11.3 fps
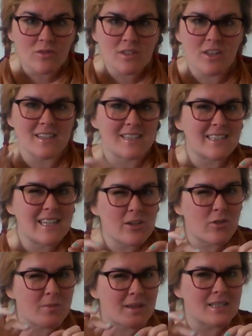So there's
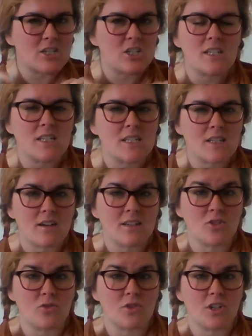secret messages inside
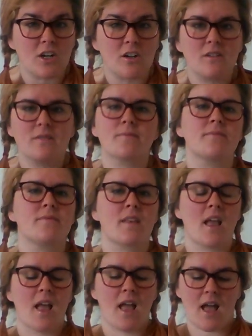your jar.
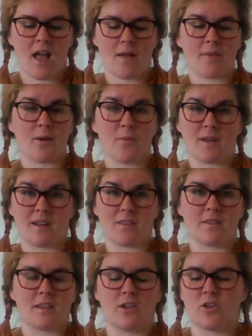And that would be another
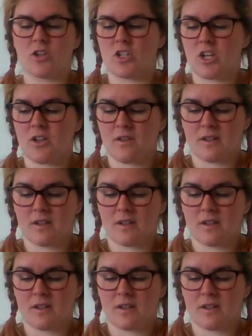thing you could do.